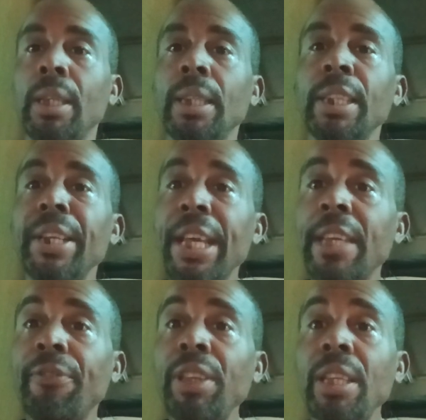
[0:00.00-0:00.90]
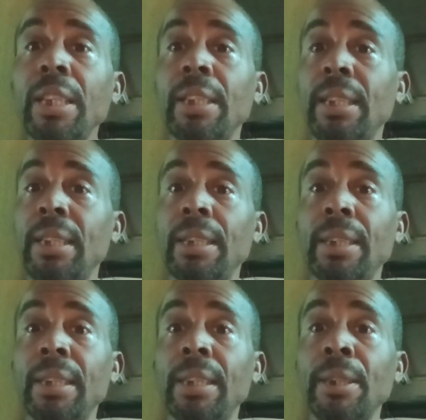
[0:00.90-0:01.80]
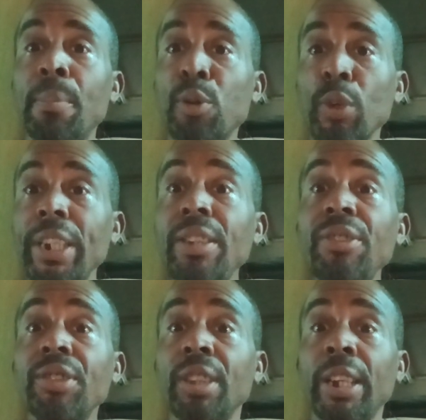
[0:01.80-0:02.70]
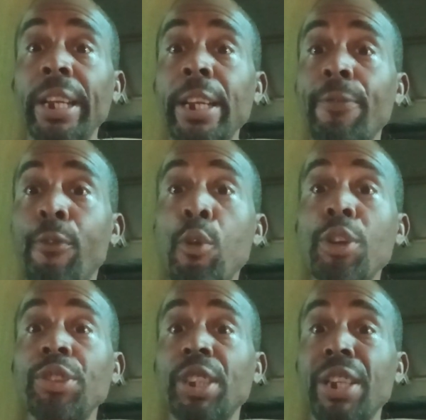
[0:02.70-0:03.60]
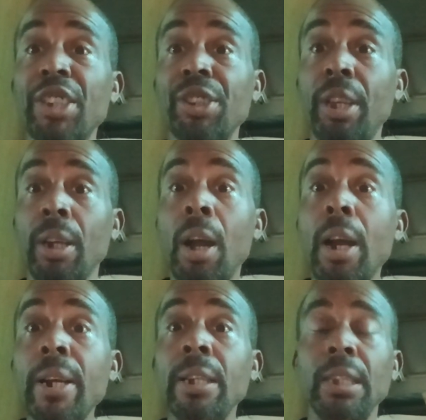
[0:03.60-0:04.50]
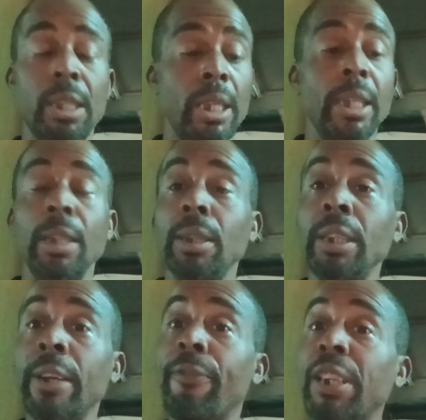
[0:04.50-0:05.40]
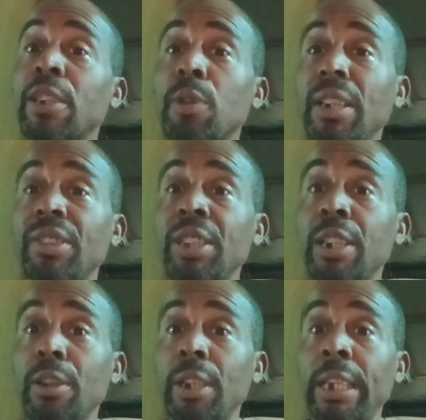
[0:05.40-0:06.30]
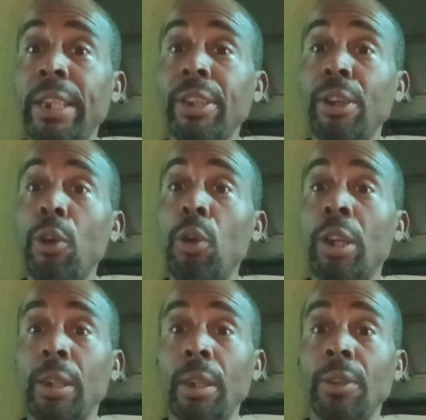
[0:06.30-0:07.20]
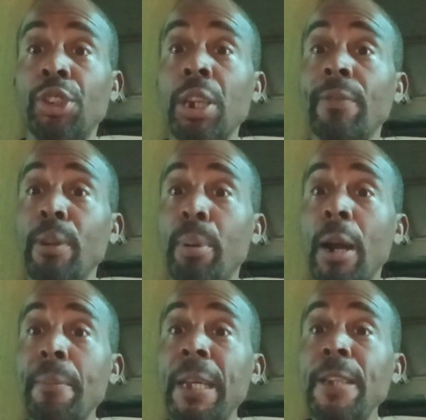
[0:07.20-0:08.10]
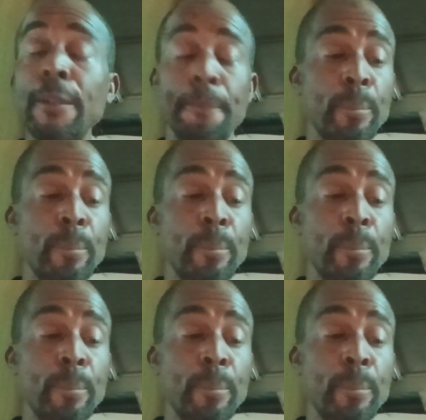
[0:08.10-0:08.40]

the Navy, the Marines, the Air Force, the National Guard. There are veterans here in the local sheriff department,